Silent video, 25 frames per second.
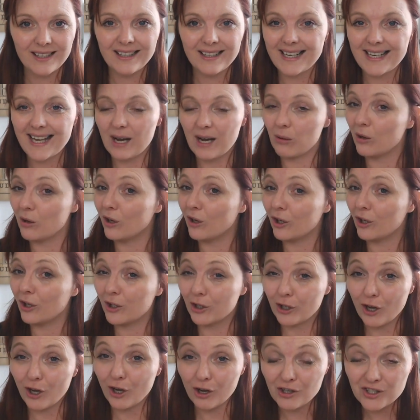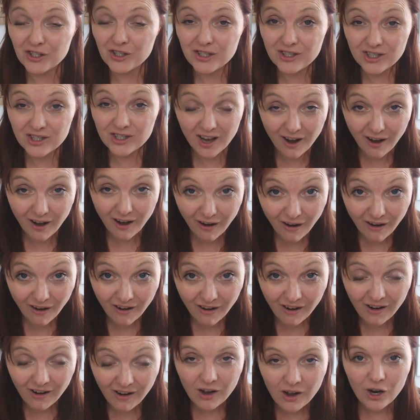Now, your costs
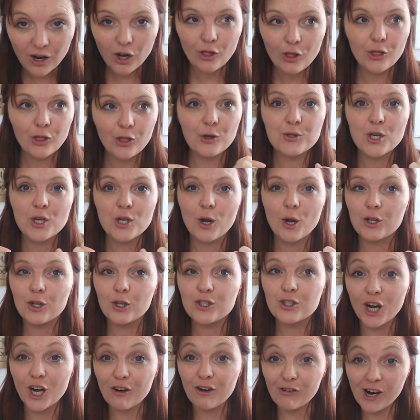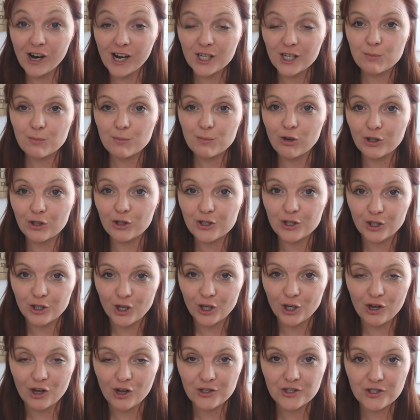are those direct product
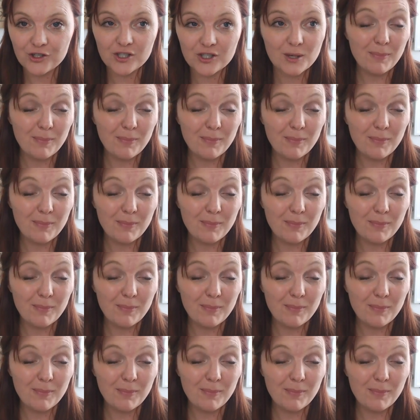costs,